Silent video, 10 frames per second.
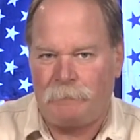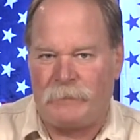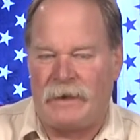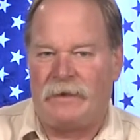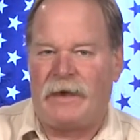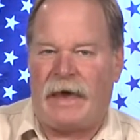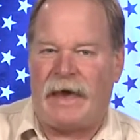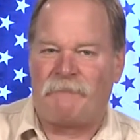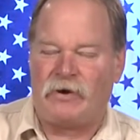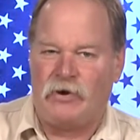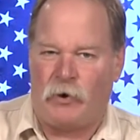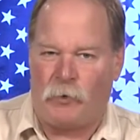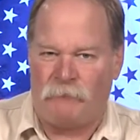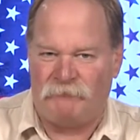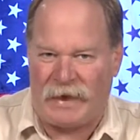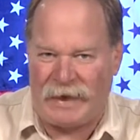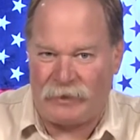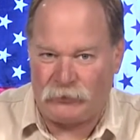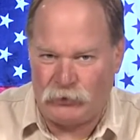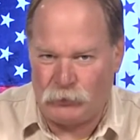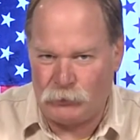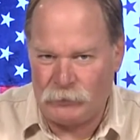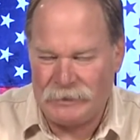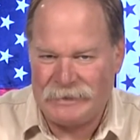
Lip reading: they have no value